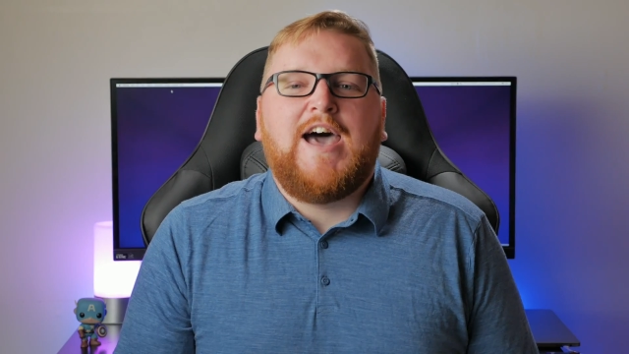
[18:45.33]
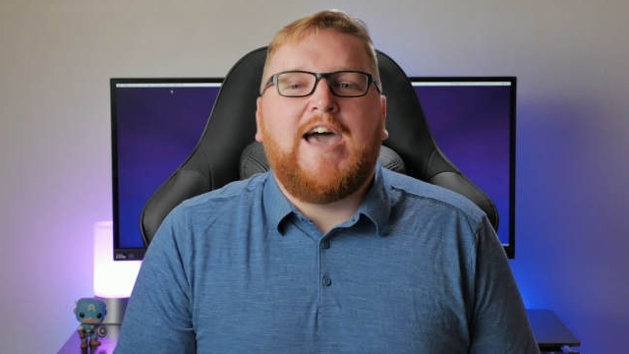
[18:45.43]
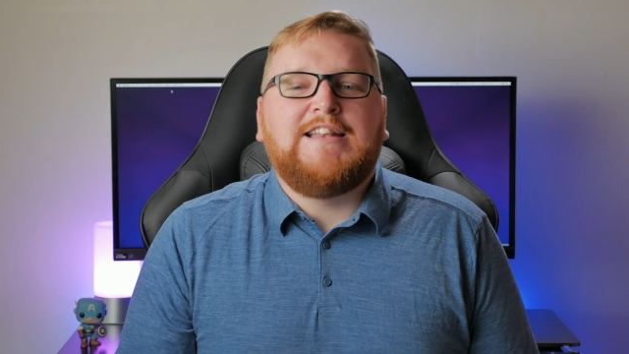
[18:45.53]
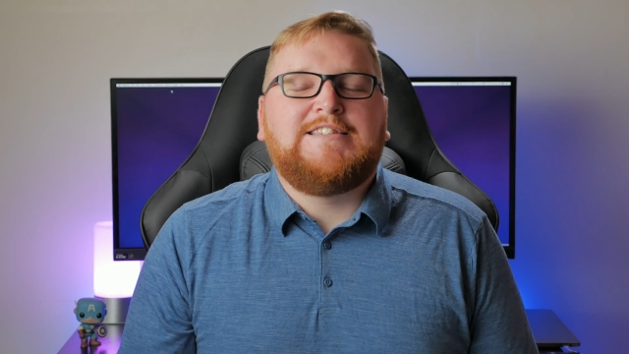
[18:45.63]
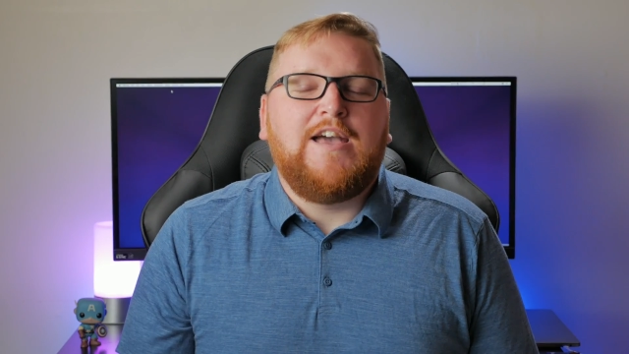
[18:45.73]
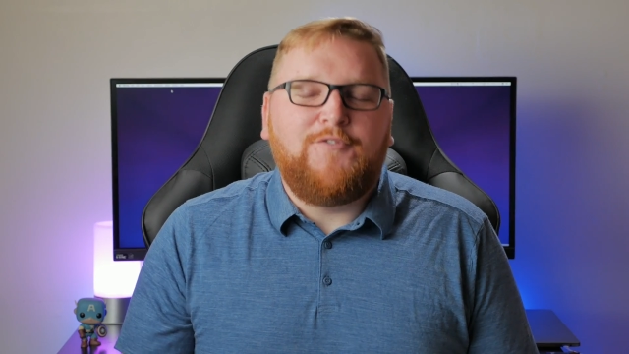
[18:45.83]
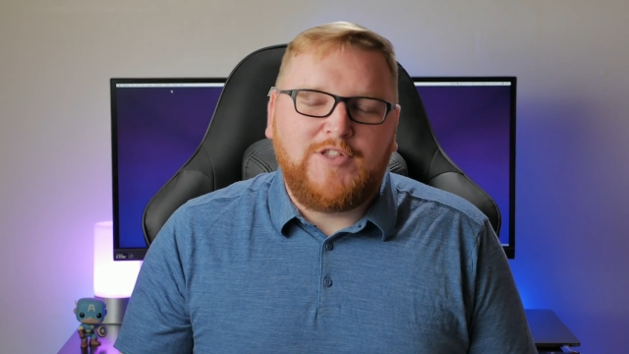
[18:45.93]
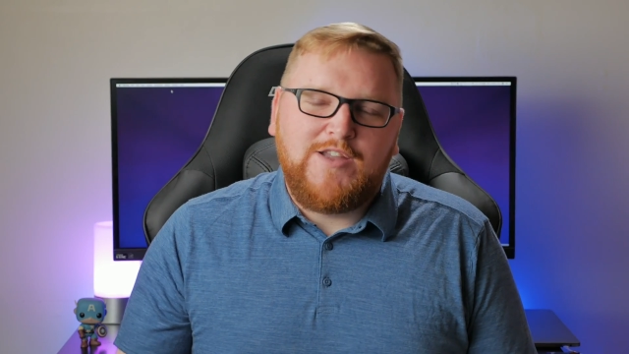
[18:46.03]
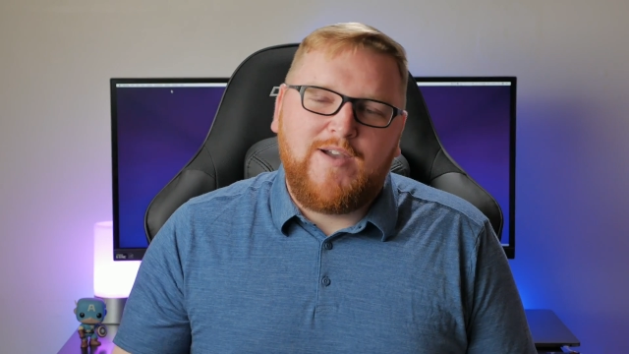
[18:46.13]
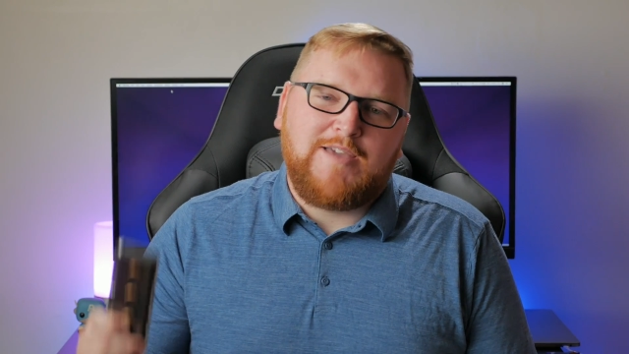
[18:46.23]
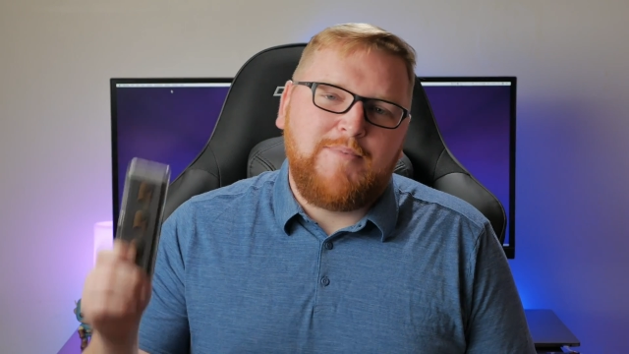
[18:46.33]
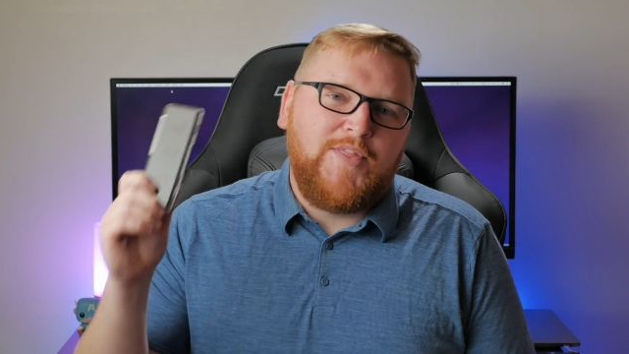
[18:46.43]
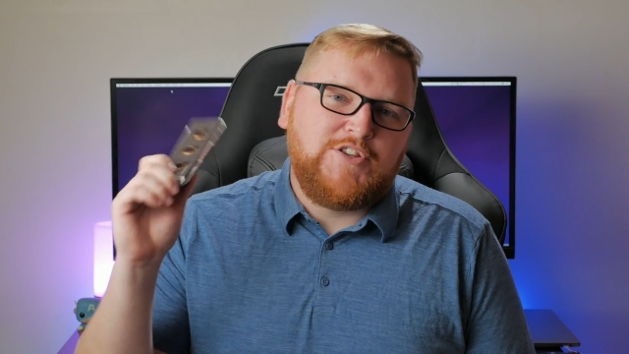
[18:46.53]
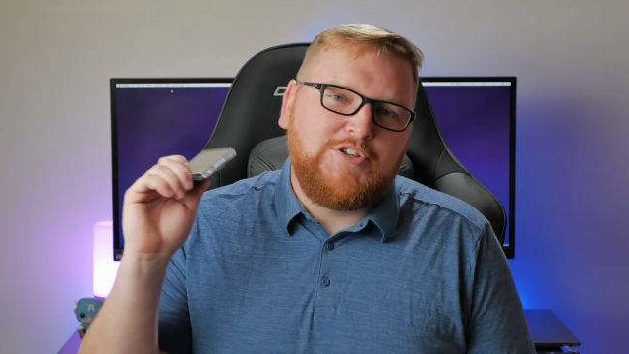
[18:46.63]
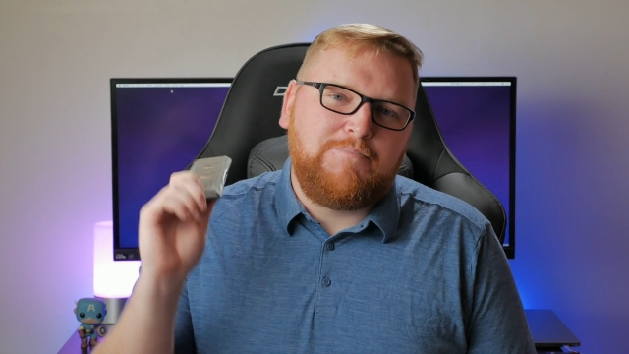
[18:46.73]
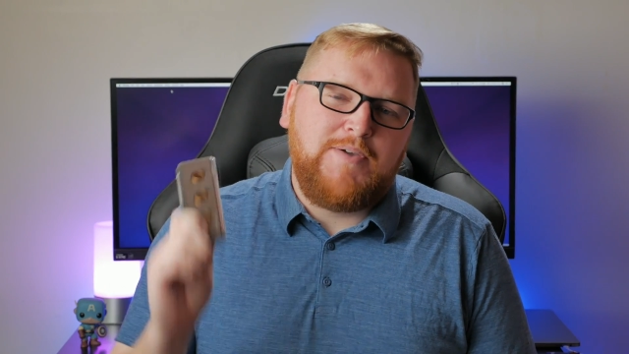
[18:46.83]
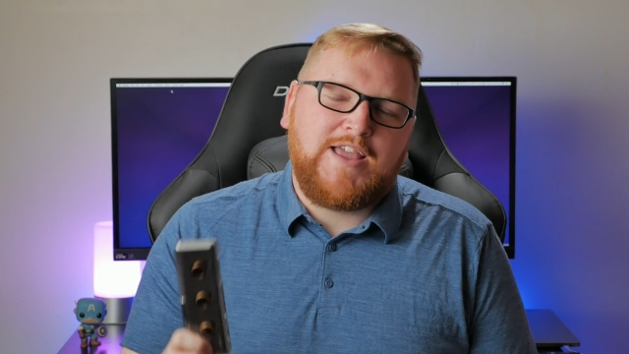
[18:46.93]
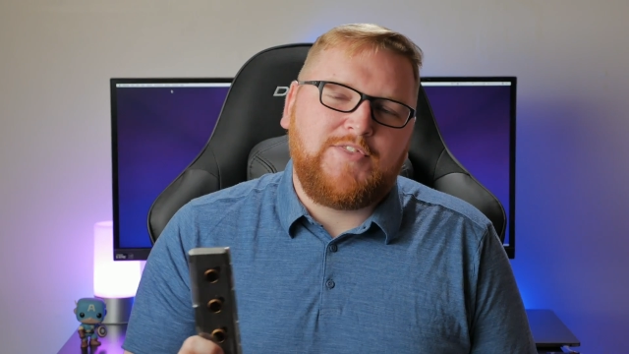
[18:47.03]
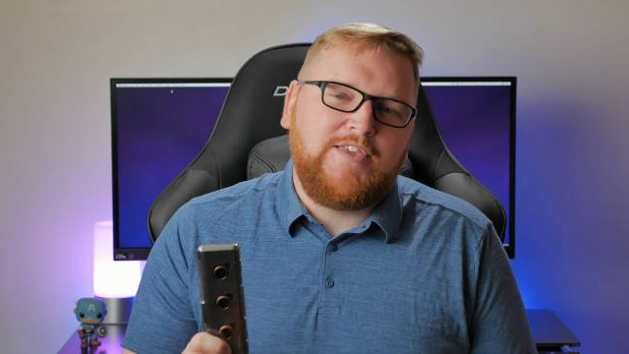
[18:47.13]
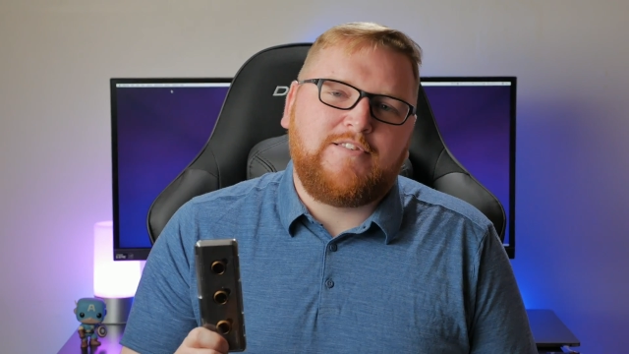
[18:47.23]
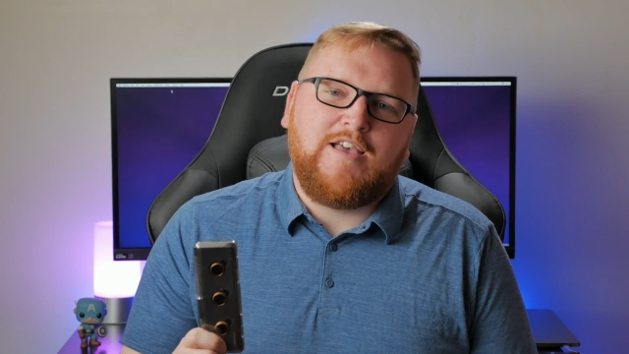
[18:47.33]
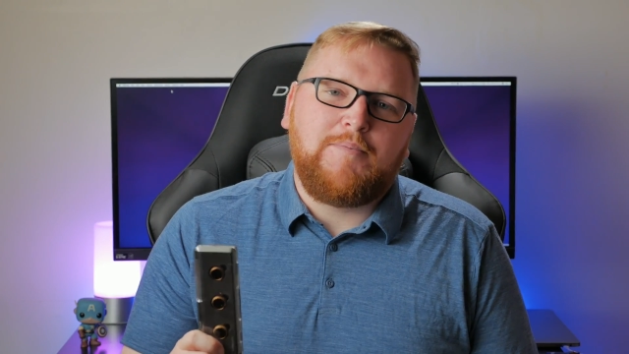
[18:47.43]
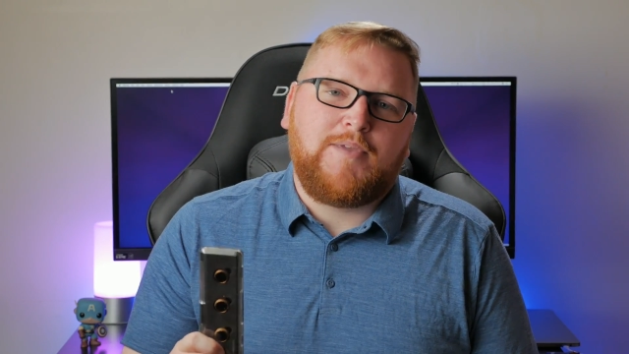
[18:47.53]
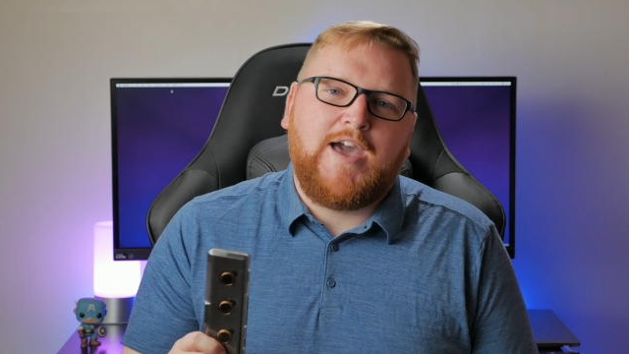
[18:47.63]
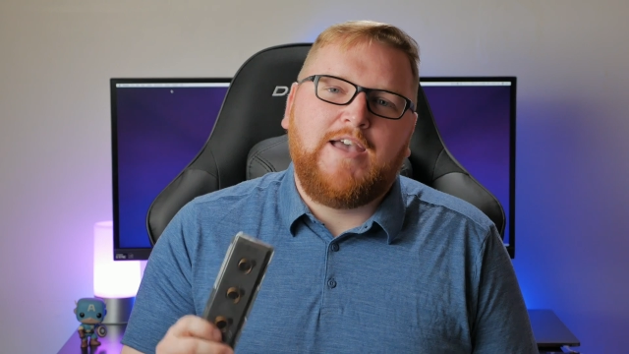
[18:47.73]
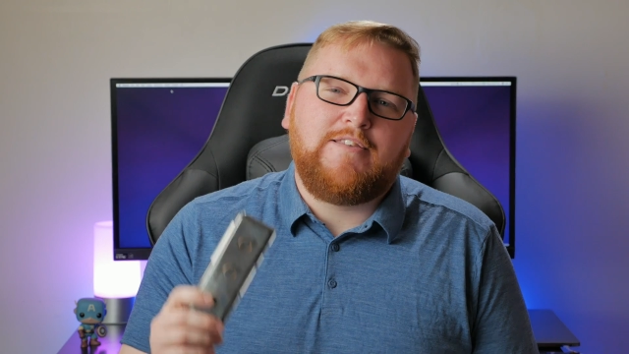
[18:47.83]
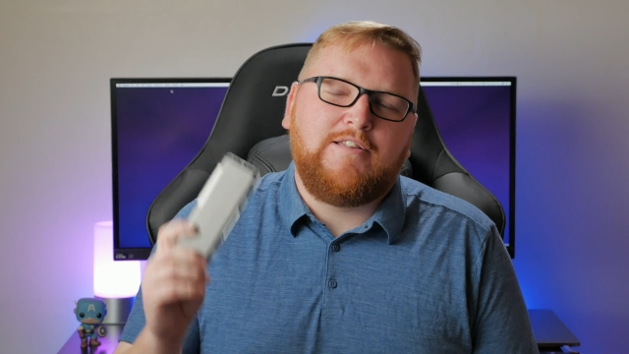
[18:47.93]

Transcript: I definitely recommend that you pick these up, guys.